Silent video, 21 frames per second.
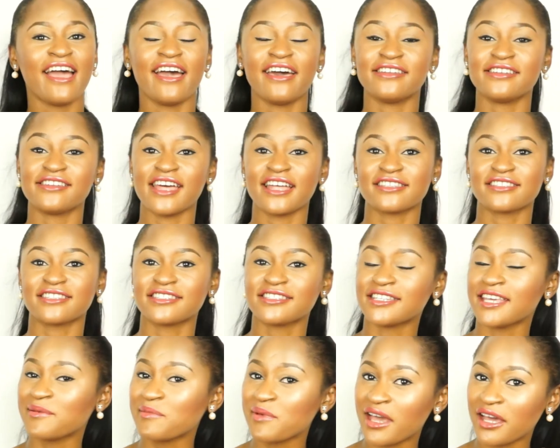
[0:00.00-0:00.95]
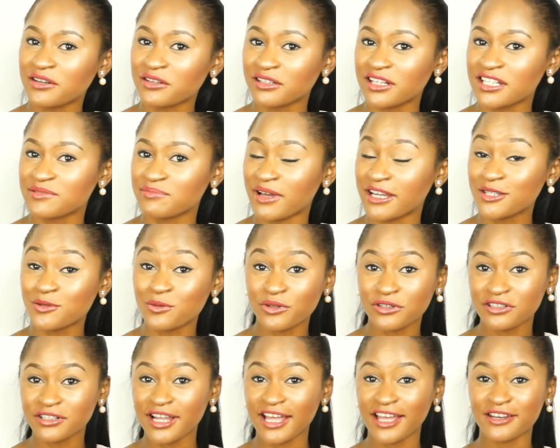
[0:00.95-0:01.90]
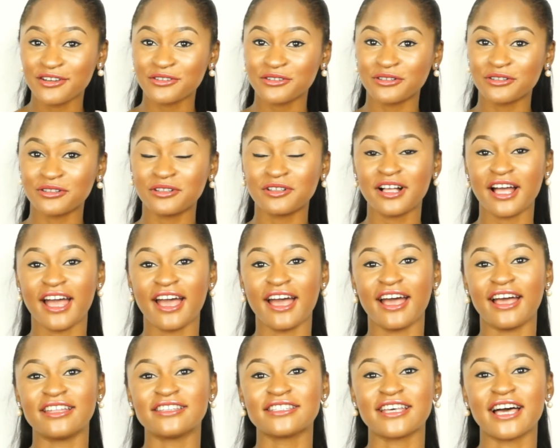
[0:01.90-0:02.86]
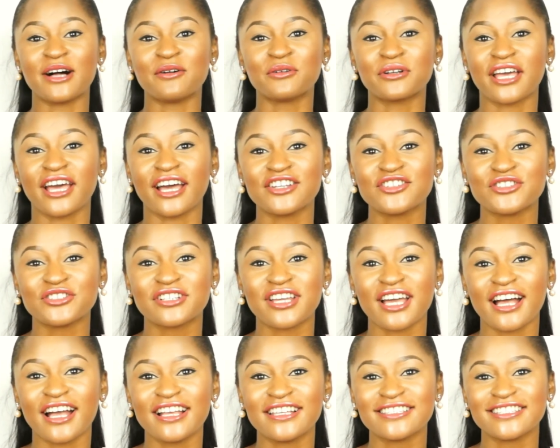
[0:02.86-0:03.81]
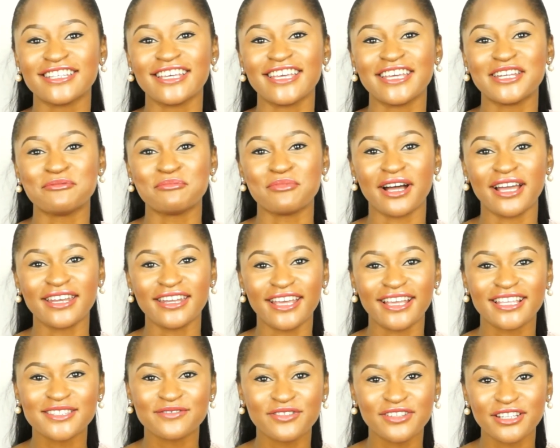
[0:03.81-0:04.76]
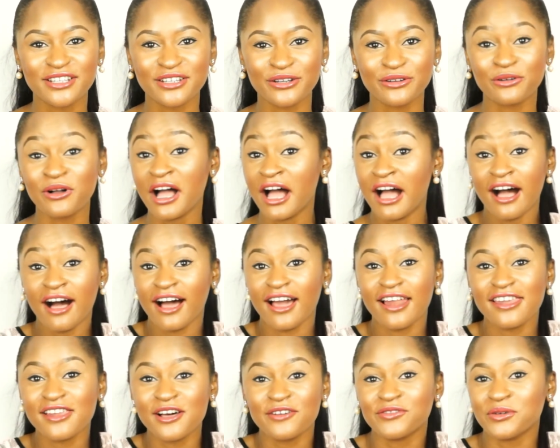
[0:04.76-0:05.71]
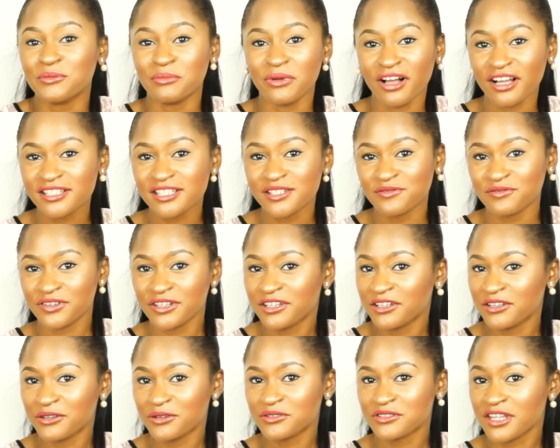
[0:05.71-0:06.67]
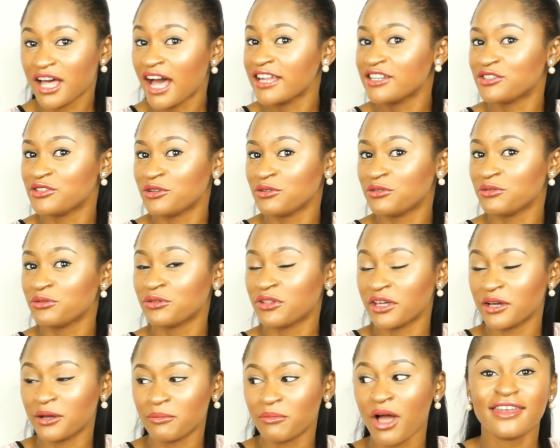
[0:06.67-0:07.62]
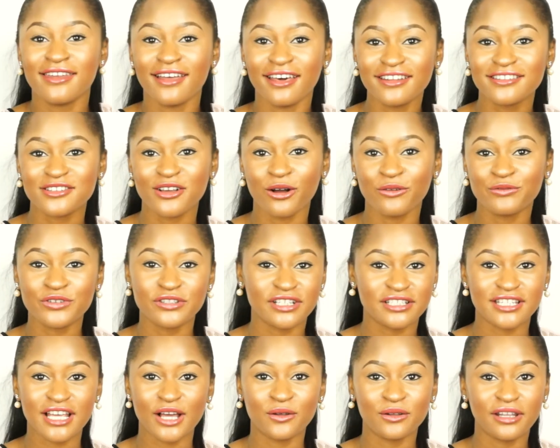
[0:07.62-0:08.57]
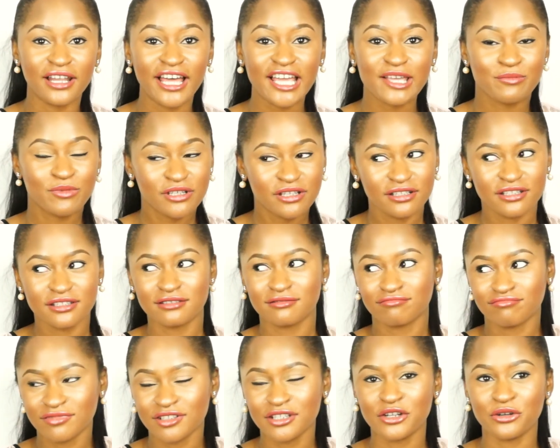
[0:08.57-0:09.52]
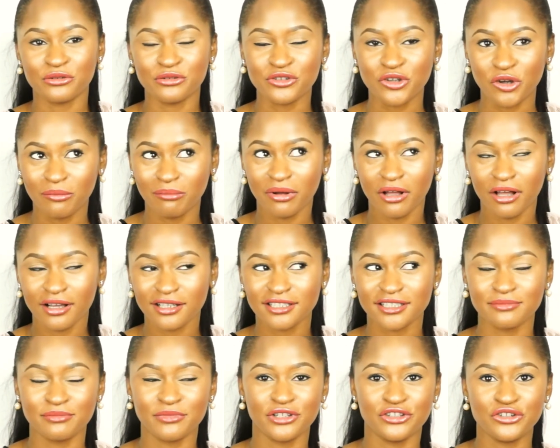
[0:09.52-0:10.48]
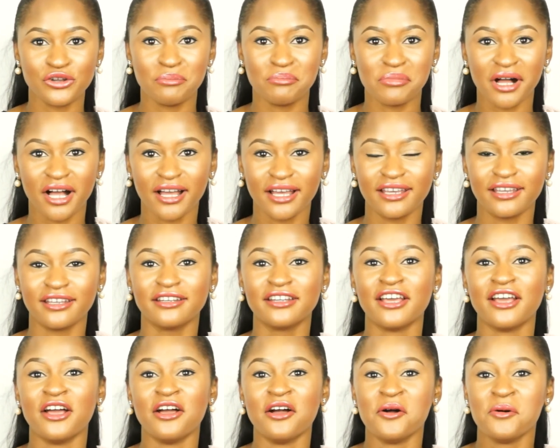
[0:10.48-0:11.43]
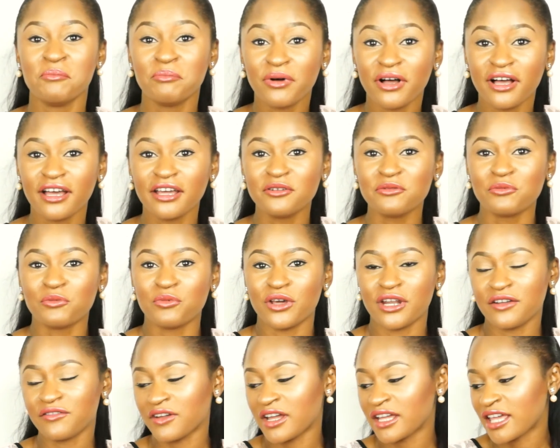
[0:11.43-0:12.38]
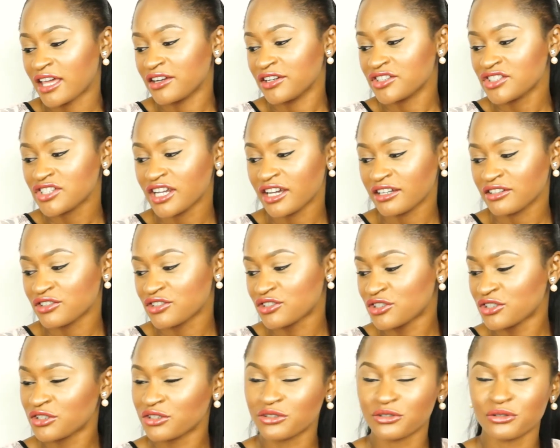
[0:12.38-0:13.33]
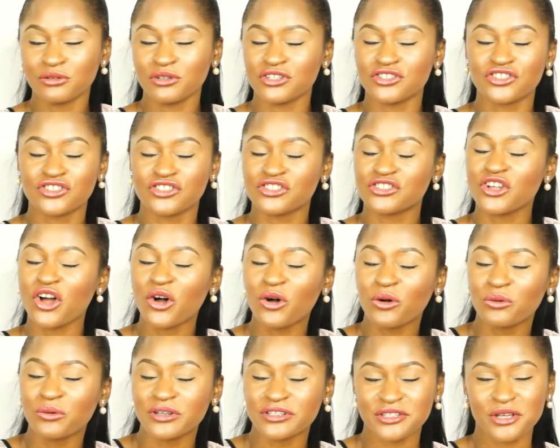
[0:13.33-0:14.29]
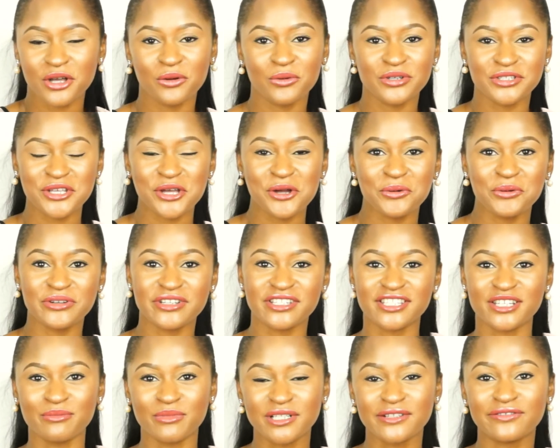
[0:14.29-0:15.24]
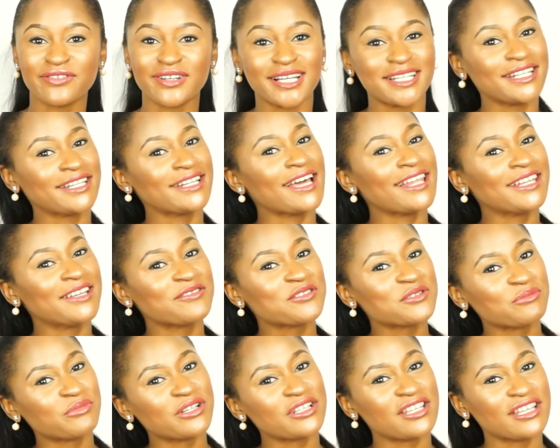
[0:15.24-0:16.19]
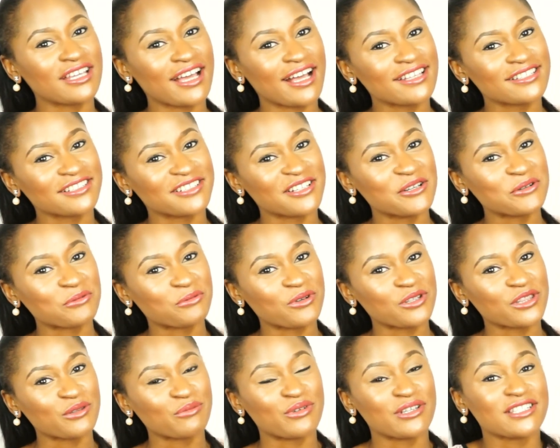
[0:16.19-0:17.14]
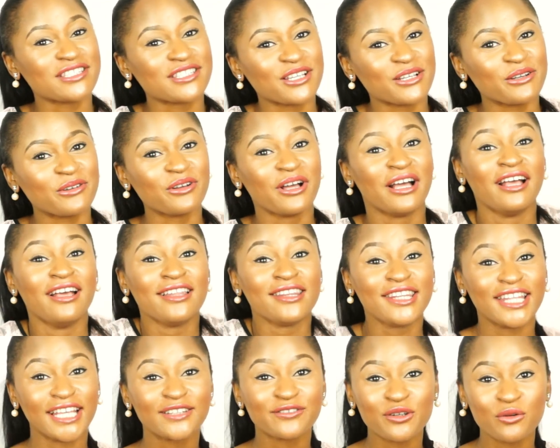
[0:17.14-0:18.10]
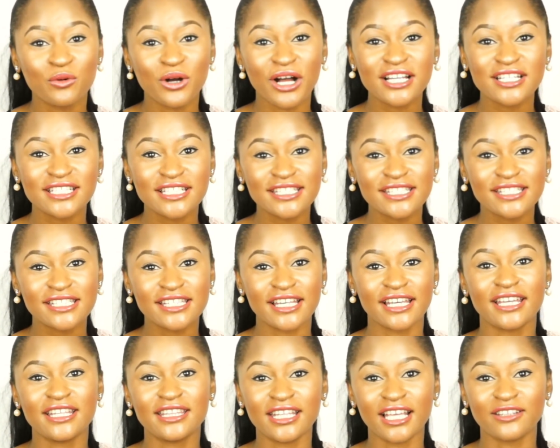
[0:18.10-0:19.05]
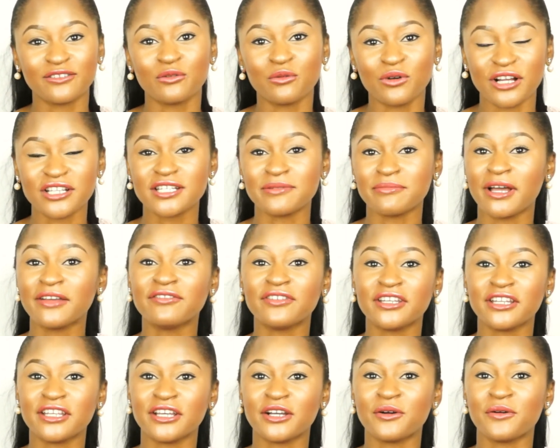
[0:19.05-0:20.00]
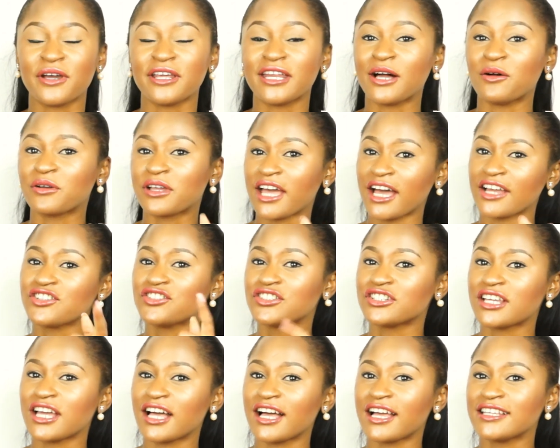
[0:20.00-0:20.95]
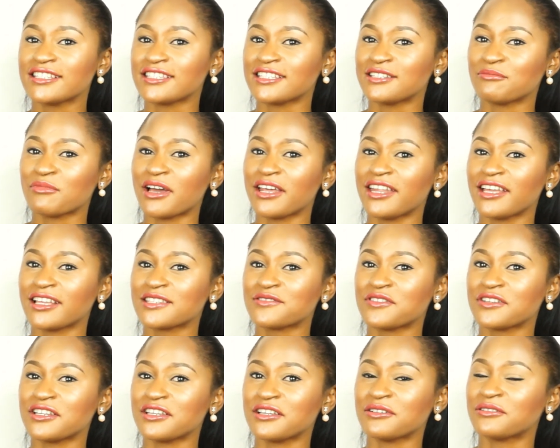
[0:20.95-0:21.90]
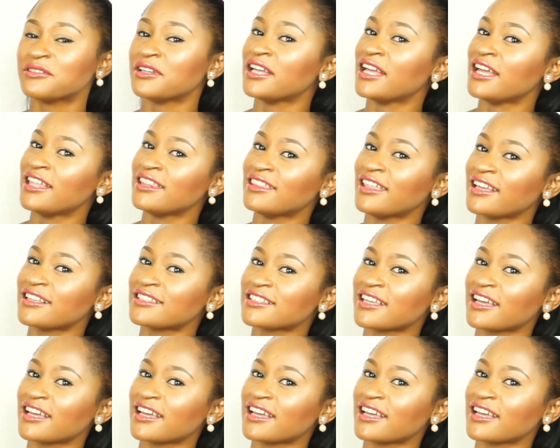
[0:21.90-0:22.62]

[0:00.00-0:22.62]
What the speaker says: and that's the same handle as my Twitter handle. And I will catch you guys in my next video. I love unboxing videos. I do them not as often as I would like because, you know, you unbox and you're buying, but whenever I get a chance to, it's just always so much fun, and I love to bring you guys along with me. So thanks for watching today, thanks for watching my video, and I'll catch you guys in my next video. Thanks